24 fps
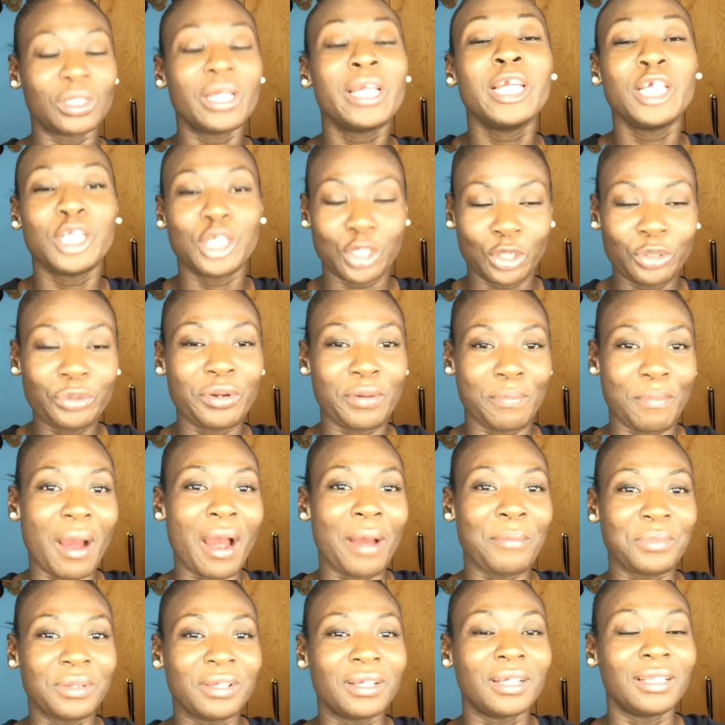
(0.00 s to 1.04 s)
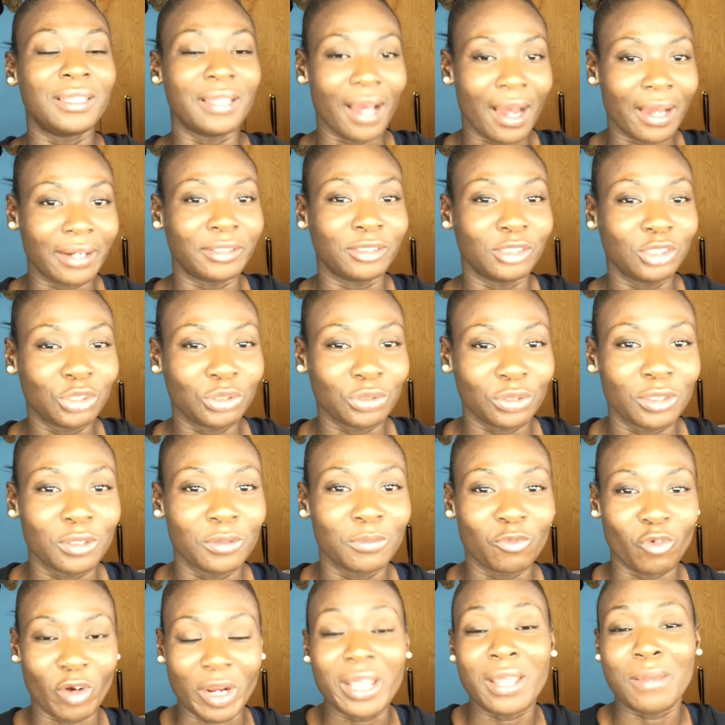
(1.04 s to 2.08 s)
He do remind me of Donald
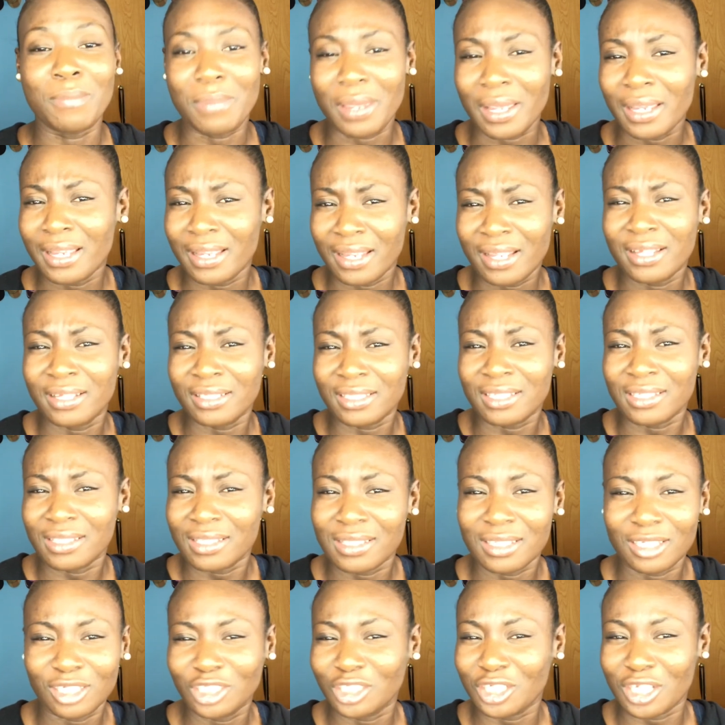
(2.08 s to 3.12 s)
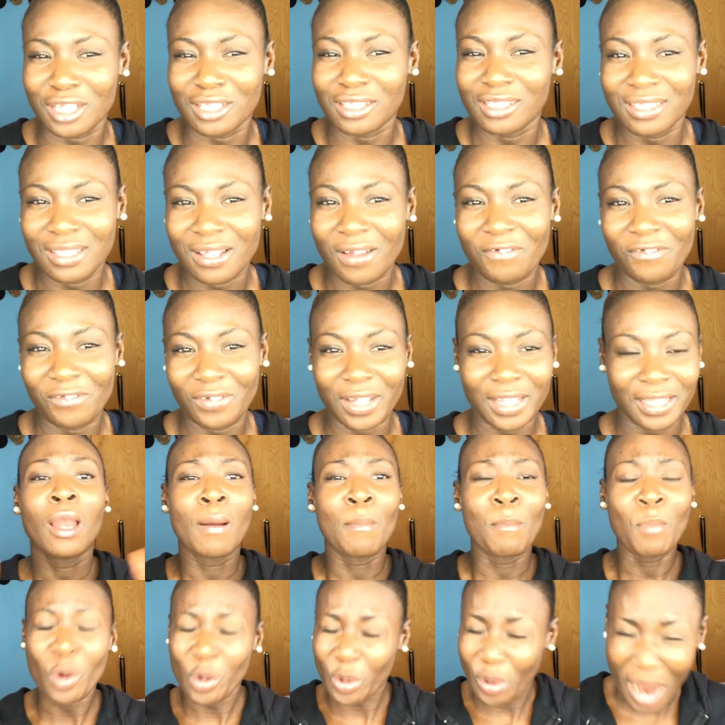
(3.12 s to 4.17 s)
Trump when he making his decision and stuff like.
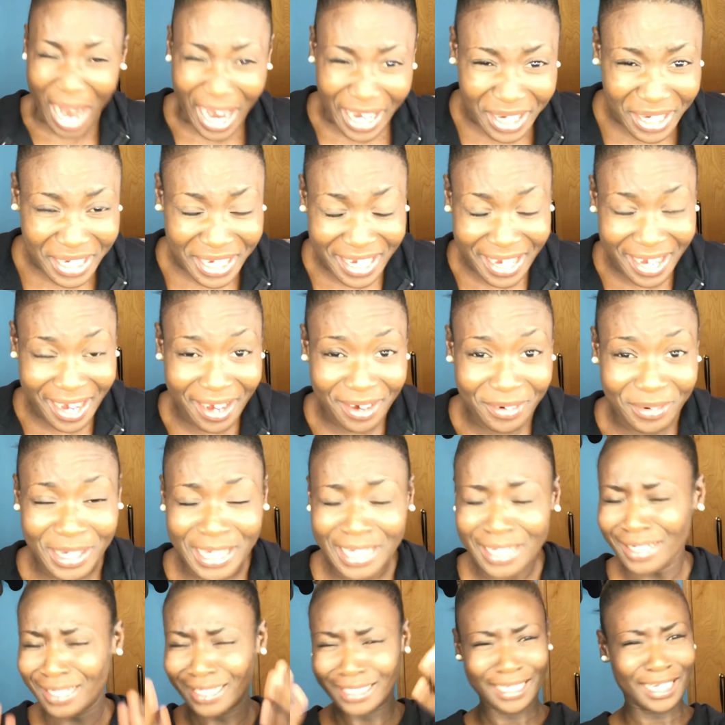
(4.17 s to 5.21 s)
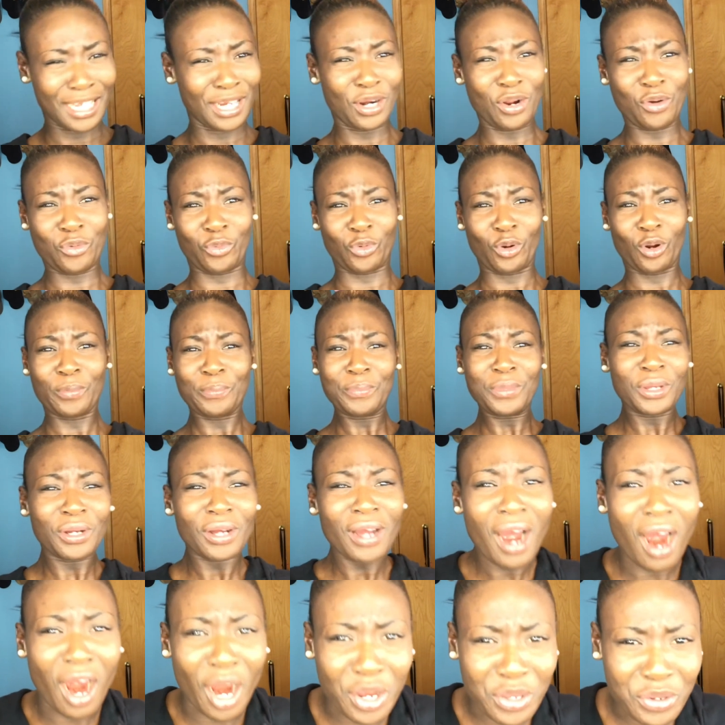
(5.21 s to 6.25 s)
Mariah Carey, Little Romeo,
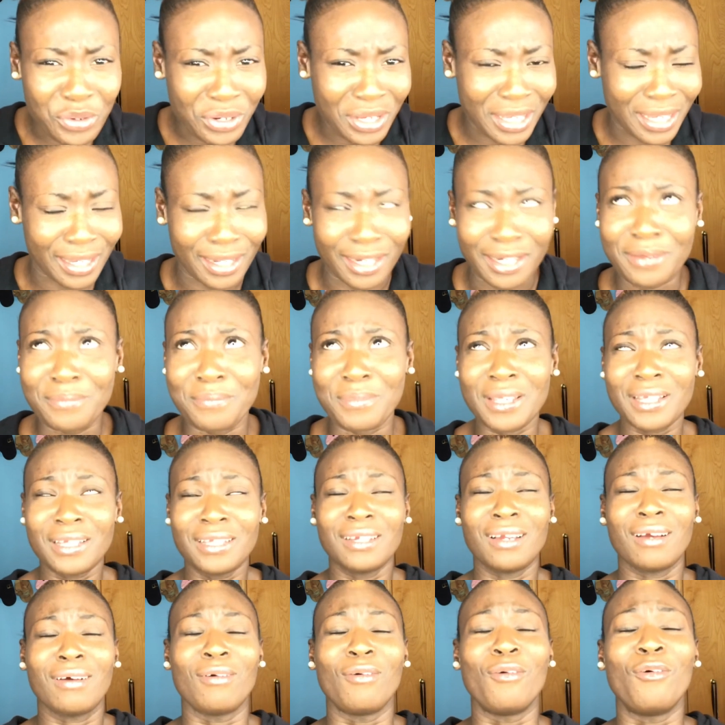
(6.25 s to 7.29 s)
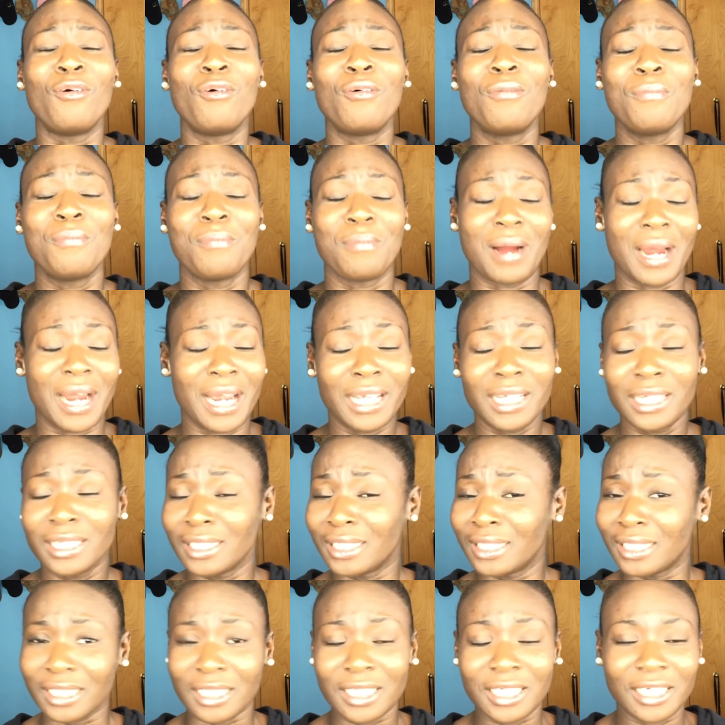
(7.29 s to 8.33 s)
are you kidding me? Oh my
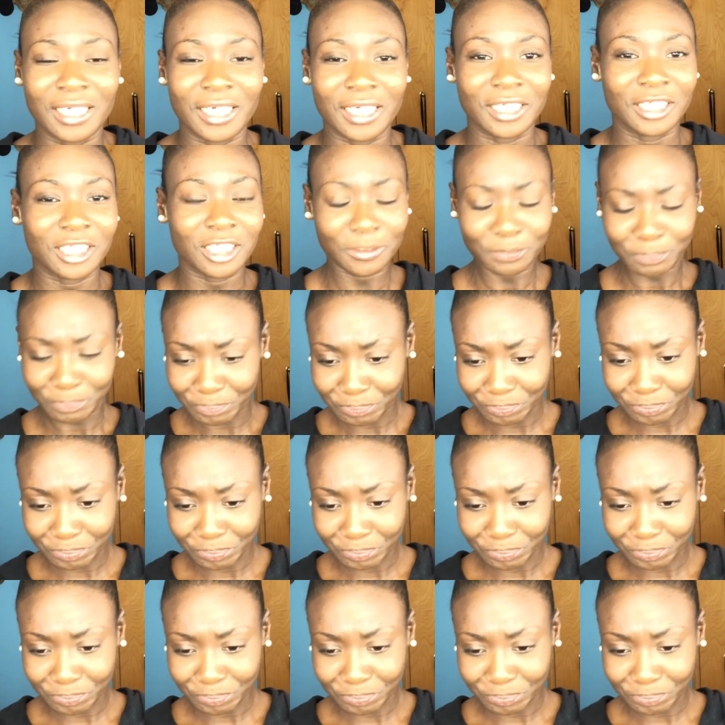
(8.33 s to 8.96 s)
goodness.